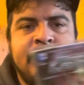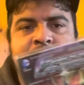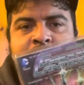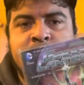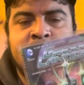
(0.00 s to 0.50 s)

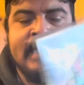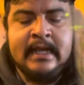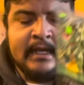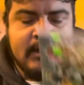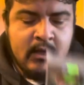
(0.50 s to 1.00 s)

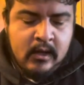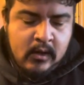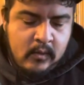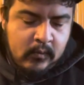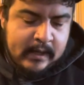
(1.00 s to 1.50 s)
3,
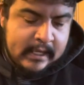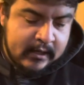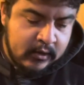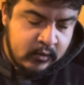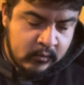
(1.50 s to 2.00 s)
we get a
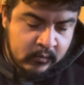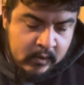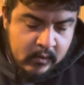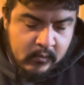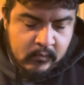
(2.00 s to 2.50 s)
new
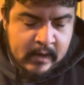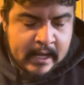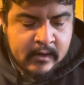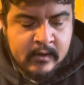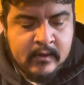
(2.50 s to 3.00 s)

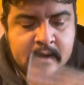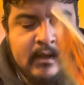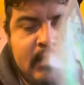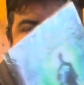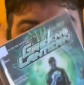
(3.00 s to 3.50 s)
writer
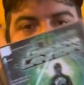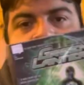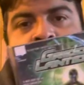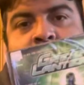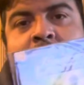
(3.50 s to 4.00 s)

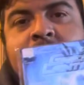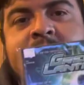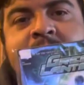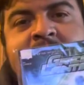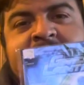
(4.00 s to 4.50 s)
in Robert
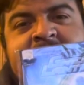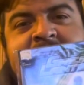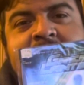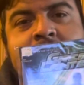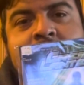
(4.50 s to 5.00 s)

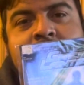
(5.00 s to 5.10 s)
Venditti.